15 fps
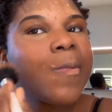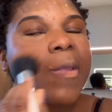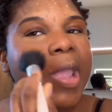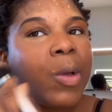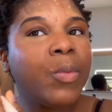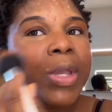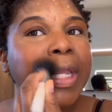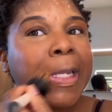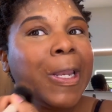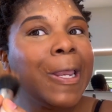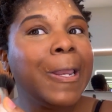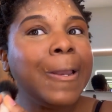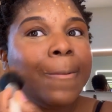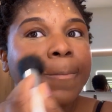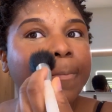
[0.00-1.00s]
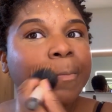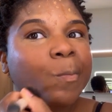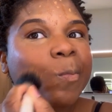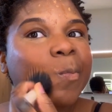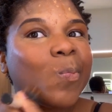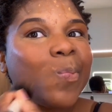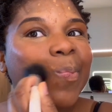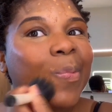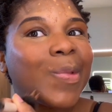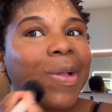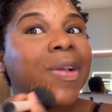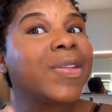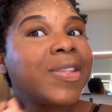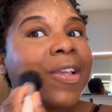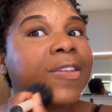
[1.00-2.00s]
and we need
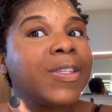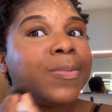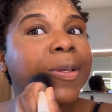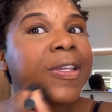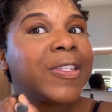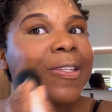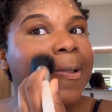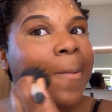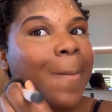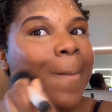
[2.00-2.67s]
a safe space.